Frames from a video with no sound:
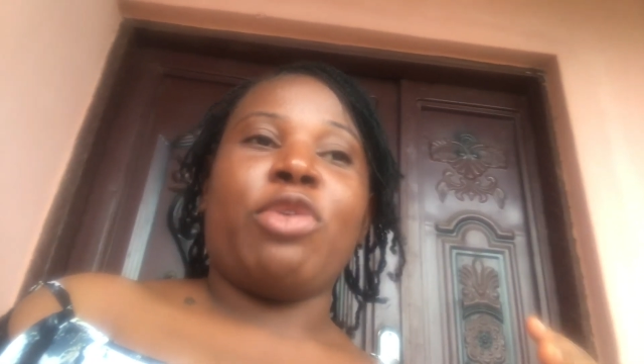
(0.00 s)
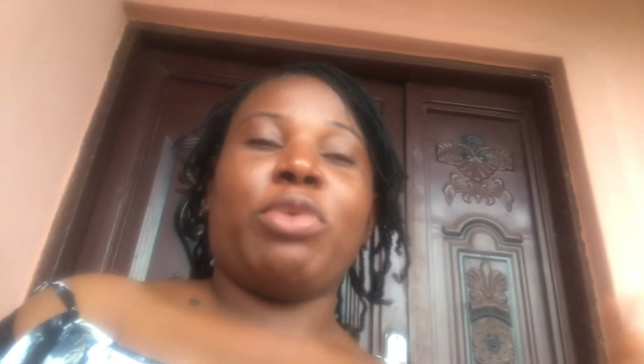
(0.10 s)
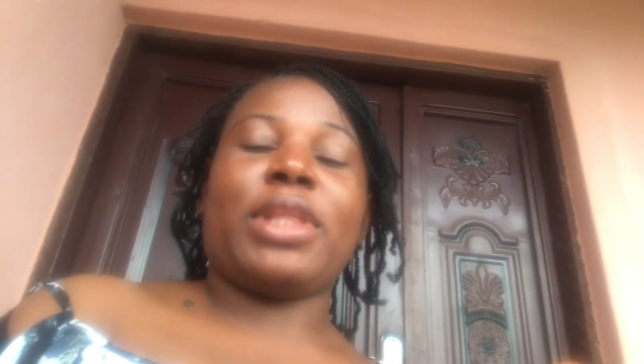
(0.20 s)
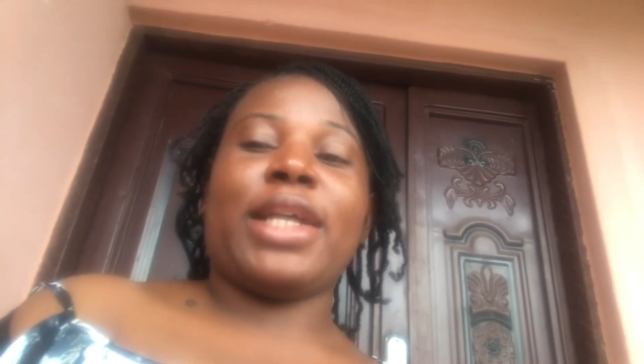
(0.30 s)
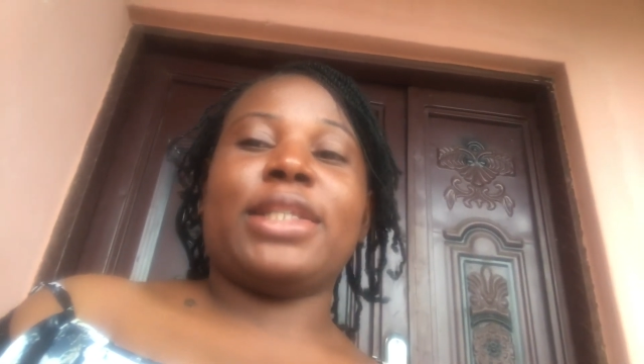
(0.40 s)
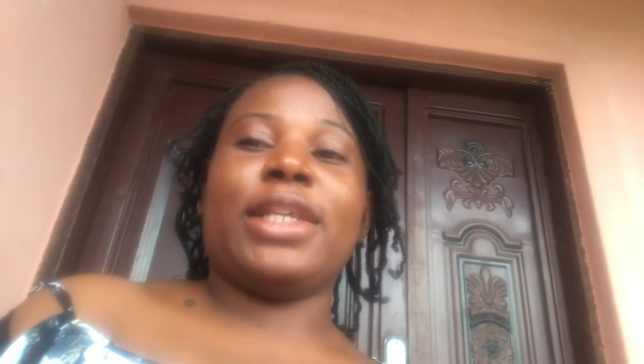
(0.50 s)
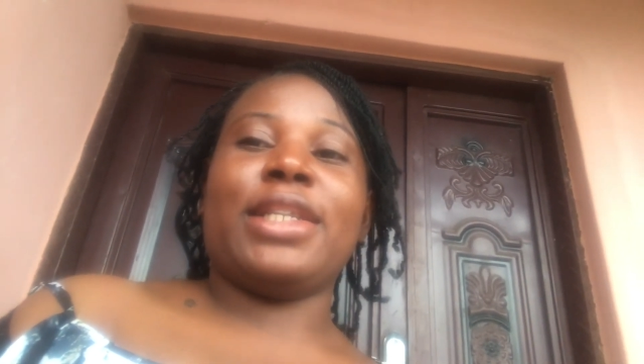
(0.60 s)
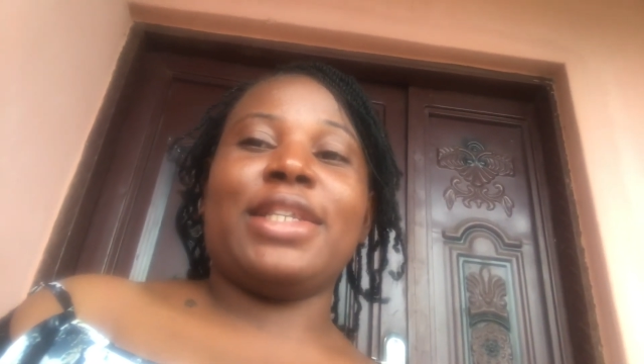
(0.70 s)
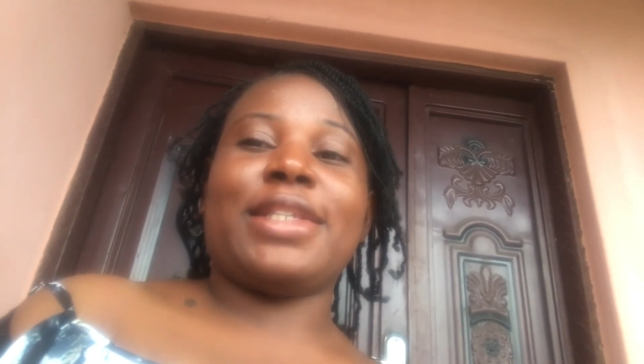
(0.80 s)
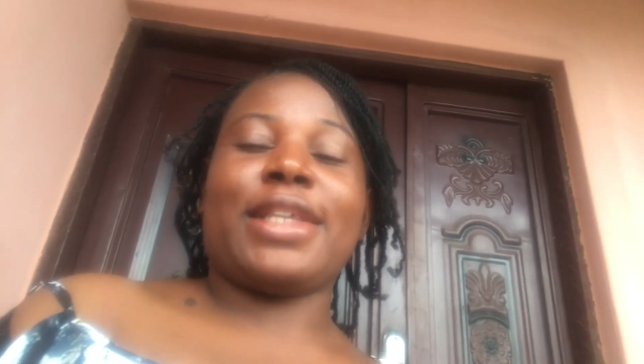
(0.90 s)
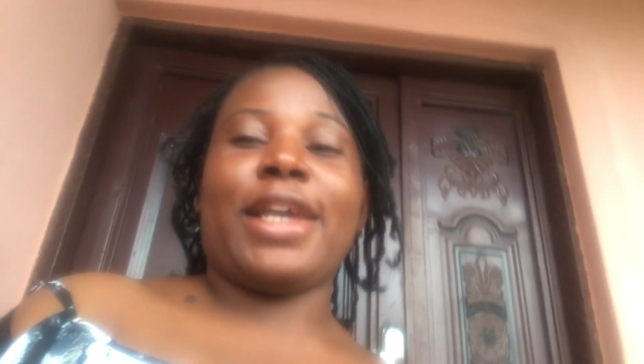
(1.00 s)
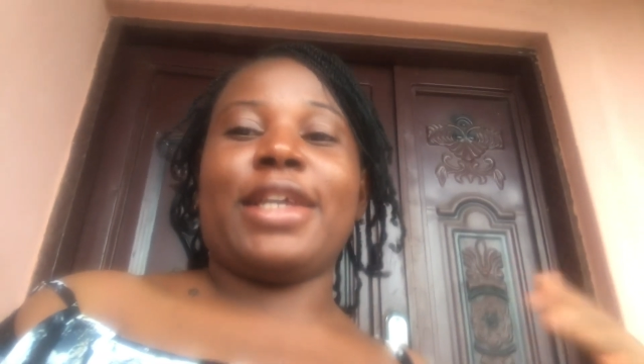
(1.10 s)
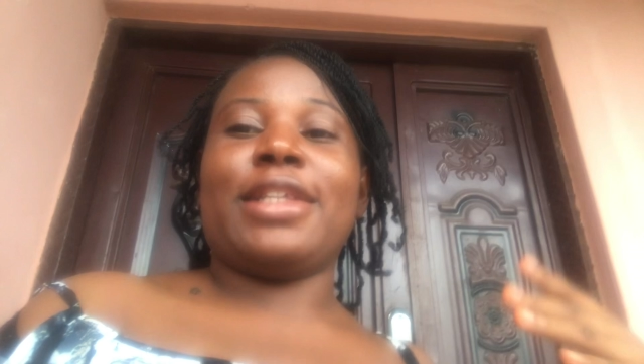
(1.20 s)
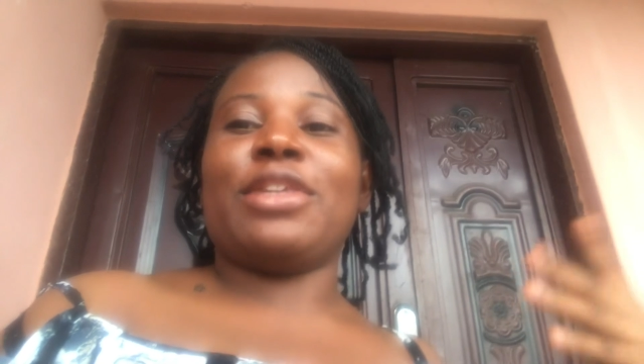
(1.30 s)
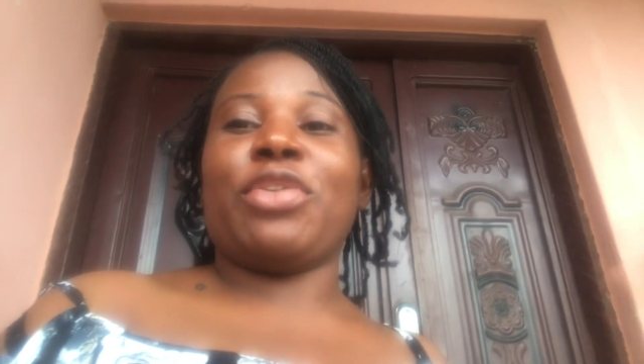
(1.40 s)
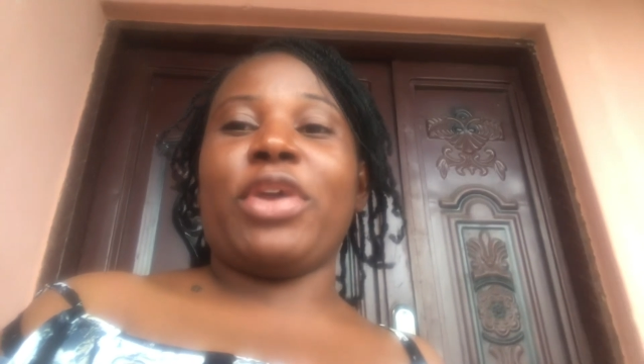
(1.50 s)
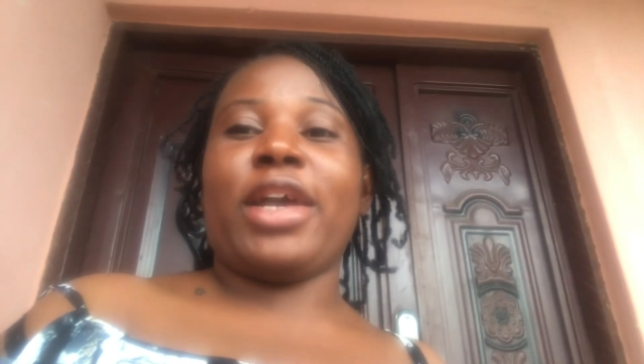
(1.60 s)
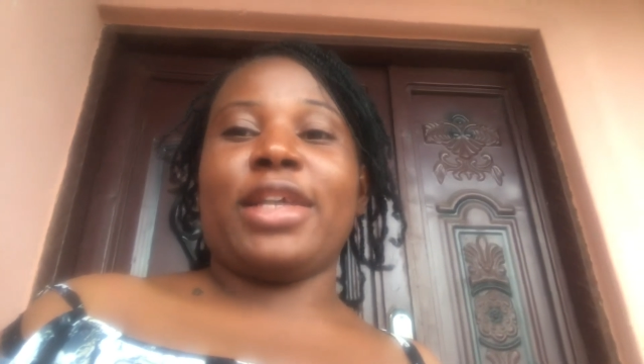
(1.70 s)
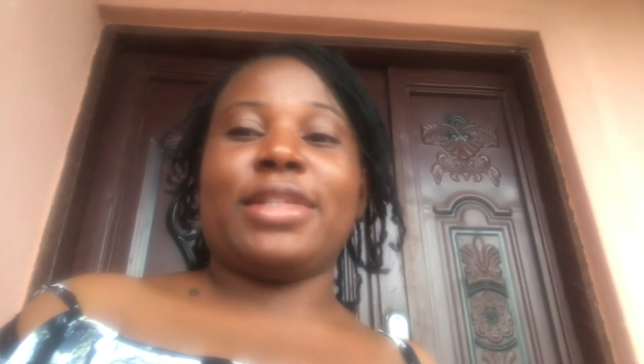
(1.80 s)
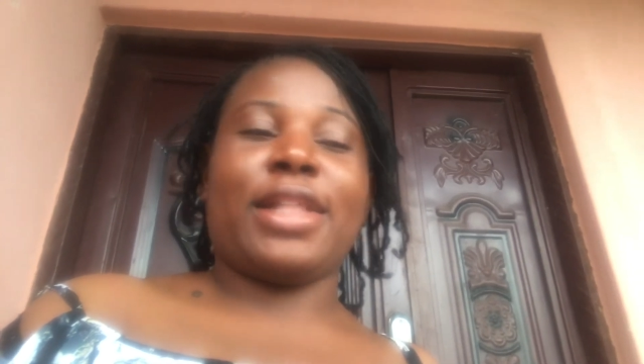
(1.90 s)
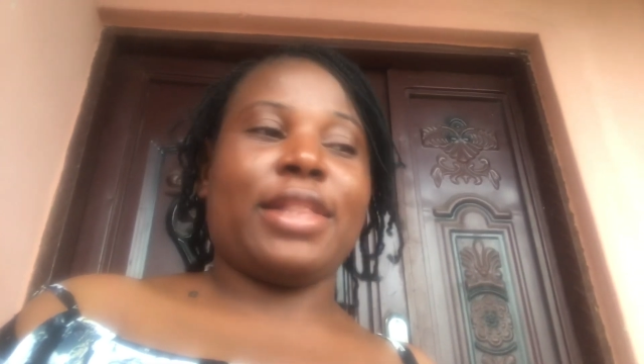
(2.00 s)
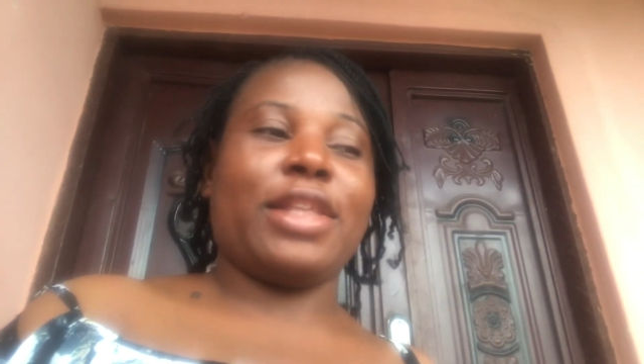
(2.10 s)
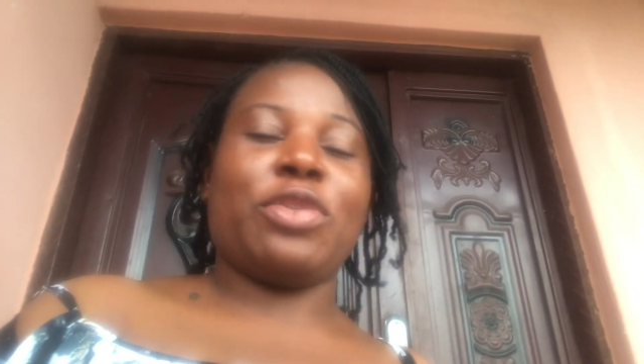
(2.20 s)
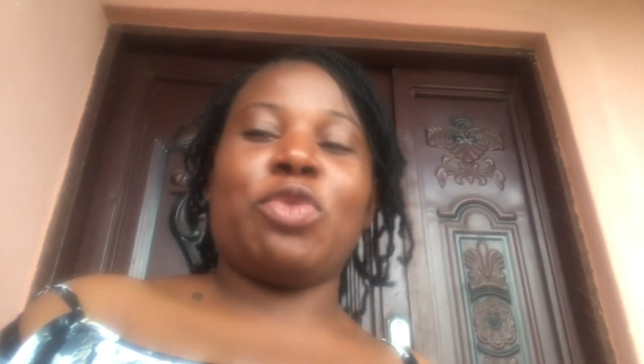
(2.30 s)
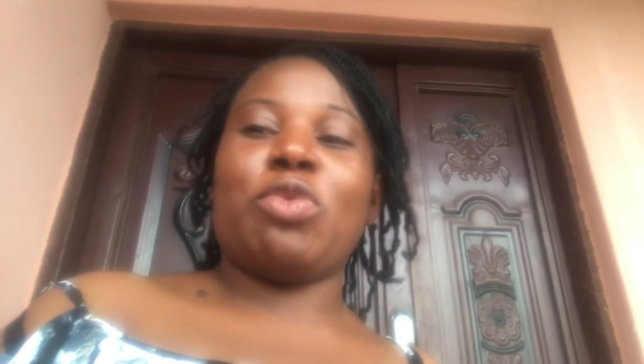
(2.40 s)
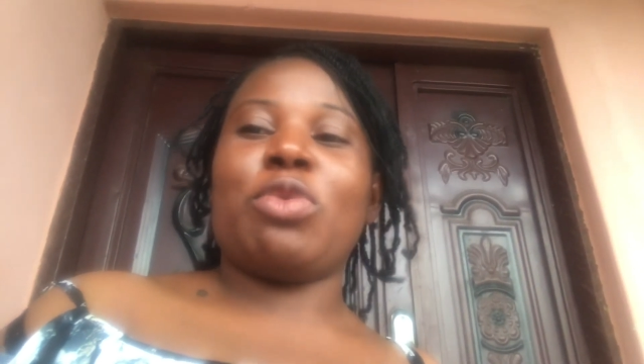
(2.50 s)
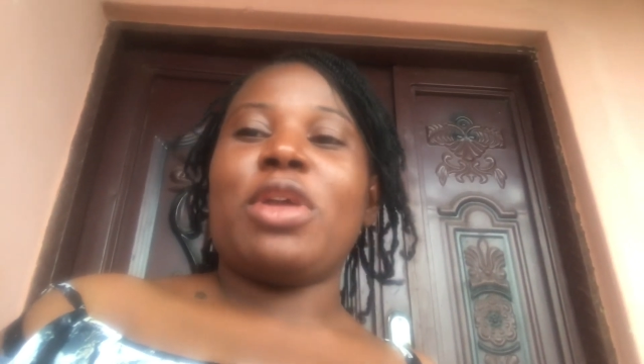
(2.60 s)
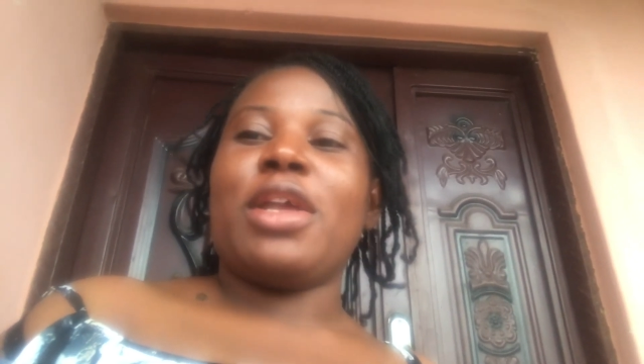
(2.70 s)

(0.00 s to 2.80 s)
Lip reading: without any sign, rain has started though.